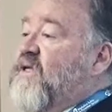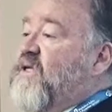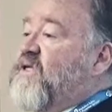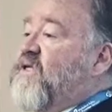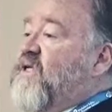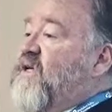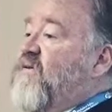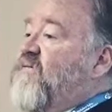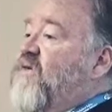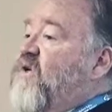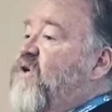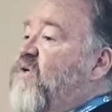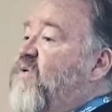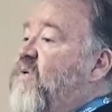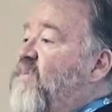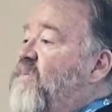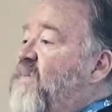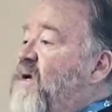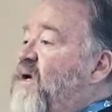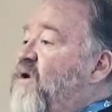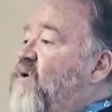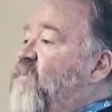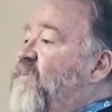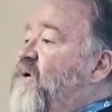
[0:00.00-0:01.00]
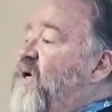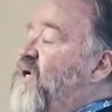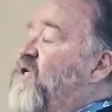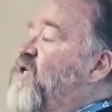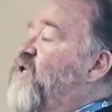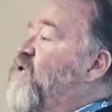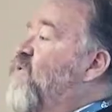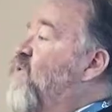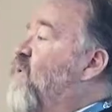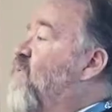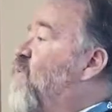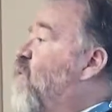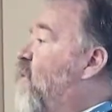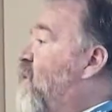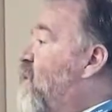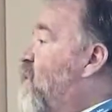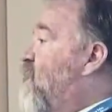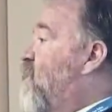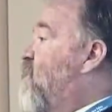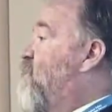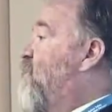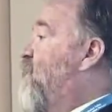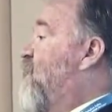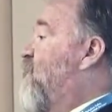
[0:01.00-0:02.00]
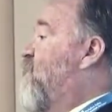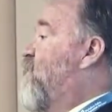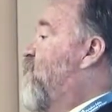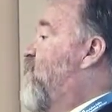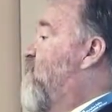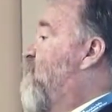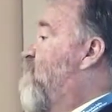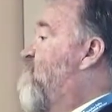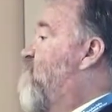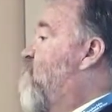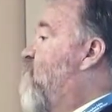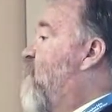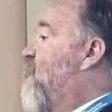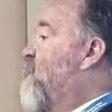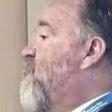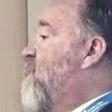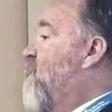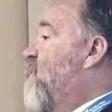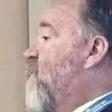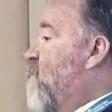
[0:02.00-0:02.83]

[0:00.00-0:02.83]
it's giving you a better picture, a more clear picture of what